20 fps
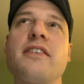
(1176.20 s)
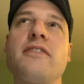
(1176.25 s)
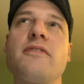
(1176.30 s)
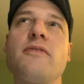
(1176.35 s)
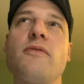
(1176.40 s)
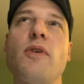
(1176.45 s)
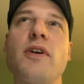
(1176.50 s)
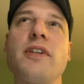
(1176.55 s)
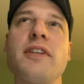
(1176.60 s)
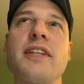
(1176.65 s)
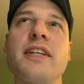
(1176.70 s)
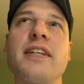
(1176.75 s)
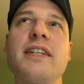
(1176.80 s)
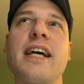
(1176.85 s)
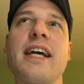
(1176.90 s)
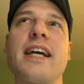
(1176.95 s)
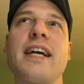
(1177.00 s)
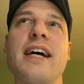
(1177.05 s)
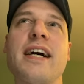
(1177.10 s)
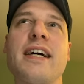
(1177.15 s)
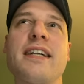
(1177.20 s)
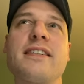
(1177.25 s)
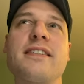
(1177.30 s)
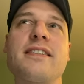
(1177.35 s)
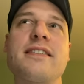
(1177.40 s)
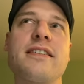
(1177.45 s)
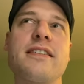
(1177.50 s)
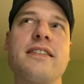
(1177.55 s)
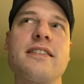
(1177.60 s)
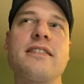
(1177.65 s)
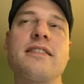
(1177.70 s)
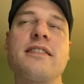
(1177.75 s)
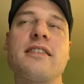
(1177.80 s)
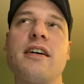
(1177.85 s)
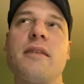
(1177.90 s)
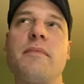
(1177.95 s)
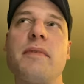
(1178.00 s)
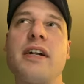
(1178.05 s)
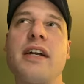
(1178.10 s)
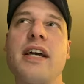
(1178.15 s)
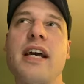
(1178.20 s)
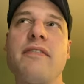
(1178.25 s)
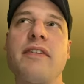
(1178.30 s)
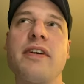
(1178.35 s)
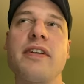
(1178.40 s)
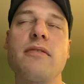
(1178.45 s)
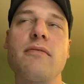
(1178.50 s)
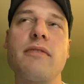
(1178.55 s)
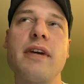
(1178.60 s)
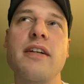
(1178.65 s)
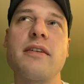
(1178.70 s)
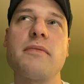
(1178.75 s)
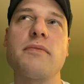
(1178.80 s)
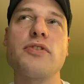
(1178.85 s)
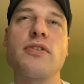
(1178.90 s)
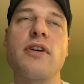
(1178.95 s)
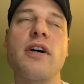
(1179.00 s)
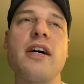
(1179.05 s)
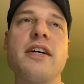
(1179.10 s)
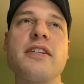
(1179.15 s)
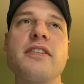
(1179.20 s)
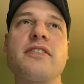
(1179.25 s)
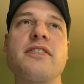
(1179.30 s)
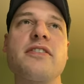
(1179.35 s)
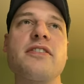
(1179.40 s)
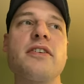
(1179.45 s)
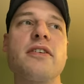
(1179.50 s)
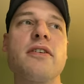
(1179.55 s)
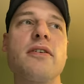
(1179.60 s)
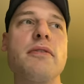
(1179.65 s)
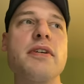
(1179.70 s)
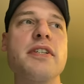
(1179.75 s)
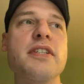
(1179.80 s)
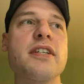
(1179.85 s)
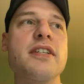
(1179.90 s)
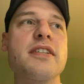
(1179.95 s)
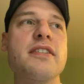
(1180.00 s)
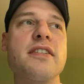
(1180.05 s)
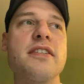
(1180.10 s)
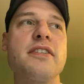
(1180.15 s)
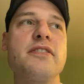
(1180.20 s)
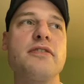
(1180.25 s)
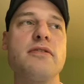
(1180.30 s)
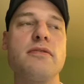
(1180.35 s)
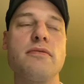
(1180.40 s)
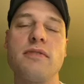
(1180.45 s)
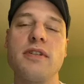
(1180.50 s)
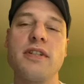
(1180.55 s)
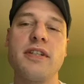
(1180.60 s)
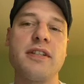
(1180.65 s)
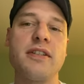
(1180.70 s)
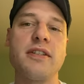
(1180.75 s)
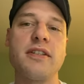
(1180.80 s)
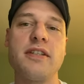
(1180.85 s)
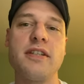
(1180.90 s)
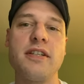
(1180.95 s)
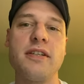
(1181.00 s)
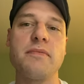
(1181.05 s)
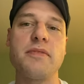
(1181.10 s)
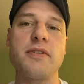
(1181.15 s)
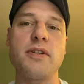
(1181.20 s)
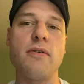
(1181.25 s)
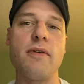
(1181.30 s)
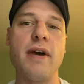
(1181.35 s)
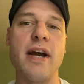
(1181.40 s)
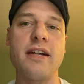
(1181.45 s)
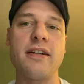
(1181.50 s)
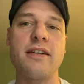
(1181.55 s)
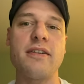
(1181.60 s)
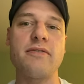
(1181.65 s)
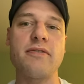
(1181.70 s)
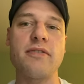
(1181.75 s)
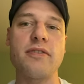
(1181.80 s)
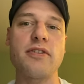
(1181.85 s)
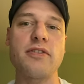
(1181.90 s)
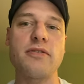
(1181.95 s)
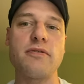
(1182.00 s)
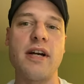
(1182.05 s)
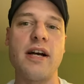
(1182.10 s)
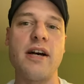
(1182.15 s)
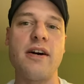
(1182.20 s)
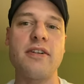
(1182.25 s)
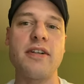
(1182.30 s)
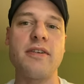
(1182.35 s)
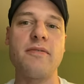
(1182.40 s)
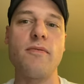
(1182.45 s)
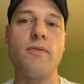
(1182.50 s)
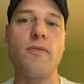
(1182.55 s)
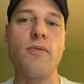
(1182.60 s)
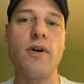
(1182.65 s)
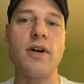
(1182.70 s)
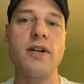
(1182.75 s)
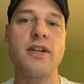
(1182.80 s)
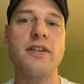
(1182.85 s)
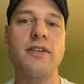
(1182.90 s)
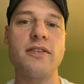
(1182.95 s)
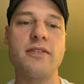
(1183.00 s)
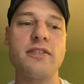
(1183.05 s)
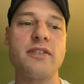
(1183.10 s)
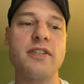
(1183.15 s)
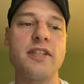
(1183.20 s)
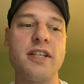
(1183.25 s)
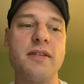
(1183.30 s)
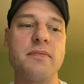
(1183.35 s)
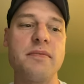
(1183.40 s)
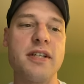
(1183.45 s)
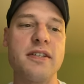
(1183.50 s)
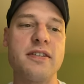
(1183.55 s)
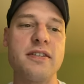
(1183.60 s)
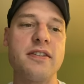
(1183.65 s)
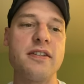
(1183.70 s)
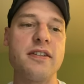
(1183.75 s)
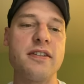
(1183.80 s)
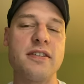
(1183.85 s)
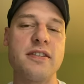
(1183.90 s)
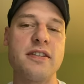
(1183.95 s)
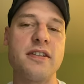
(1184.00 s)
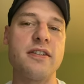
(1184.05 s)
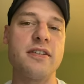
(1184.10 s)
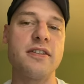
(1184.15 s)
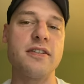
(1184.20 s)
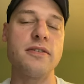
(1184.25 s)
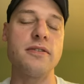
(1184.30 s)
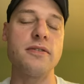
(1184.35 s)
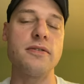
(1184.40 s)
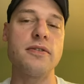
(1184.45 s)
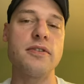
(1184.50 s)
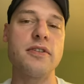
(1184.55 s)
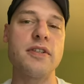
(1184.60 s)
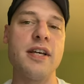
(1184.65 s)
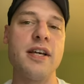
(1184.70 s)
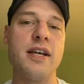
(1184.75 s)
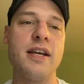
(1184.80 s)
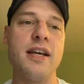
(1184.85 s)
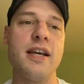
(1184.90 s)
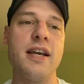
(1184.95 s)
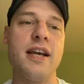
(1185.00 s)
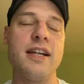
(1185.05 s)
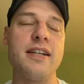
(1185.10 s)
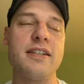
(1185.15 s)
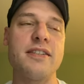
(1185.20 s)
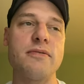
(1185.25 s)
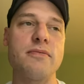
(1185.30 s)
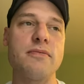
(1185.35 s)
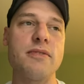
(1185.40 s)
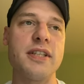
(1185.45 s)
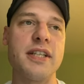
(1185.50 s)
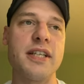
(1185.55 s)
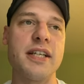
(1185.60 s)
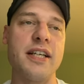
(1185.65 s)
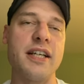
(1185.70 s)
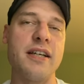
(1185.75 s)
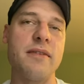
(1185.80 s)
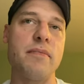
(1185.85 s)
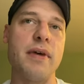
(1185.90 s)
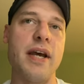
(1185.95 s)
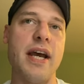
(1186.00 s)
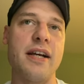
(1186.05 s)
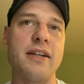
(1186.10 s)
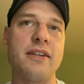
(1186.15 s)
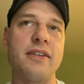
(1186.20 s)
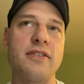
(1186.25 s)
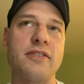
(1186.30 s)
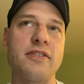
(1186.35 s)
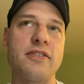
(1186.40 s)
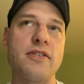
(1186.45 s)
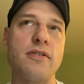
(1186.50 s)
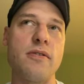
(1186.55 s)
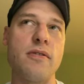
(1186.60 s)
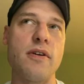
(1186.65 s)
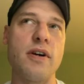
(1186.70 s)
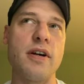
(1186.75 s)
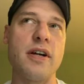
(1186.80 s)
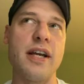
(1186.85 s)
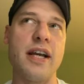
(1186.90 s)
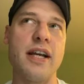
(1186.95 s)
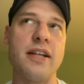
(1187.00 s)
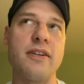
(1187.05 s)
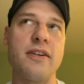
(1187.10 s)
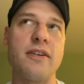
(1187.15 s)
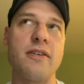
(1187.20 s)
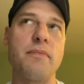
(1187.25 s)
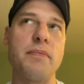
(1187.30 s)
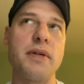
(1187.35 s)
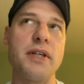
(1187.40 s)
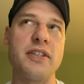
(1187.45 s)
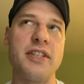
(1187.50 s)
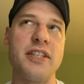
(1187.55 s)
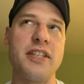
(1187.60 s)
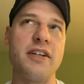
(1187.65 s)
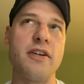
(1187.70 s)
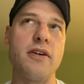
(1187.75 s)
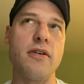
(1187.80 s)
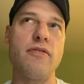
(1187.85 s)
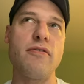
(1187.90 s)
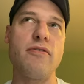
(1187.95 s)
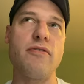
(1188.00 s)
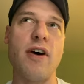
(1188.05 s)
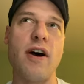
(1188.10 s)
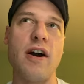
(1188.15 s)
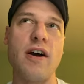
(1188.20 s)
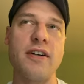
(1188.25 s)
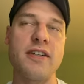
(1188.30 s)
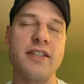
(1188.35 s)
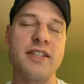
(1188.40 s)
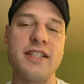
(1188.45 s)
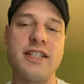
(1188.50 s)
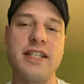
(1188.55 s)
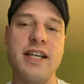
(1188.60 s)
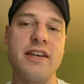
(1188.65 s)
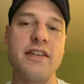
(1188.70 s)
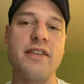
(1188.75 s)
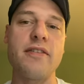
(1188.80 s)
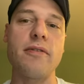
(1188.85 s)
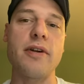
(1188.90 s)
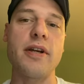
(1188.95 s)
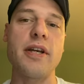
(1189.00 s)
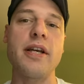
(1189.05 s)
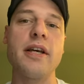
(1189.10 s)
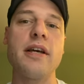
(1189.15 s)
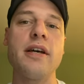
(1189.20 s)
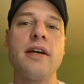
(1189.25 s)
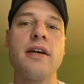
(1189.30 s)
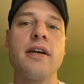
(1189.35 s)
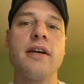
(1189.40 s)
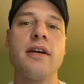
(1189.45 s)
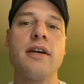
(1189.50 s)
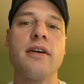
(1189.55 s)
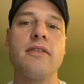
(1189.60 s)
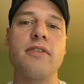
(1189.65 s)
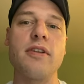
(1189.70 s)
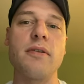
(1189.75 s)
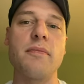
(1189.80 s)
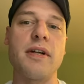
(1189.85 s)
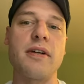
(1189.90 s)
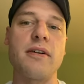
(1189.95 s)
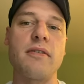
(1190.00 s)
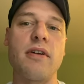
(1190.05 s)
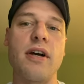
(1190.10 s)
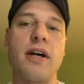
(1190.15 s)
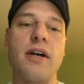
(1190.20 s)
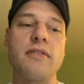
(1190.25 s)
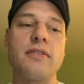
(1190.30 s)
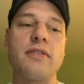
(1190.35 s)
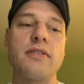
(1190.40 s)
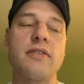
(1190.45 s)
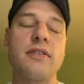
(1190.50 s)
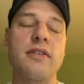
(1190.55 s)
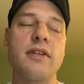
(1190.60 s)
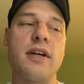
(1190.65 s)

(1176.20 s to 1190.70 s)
one thing that kind of stinks about having the random draws, you're always going to see two really good teams go at it the first round, and one of those teams that's good is going to lose, and it's really going to impact their score and their ability to go far into day three for the medal rounds.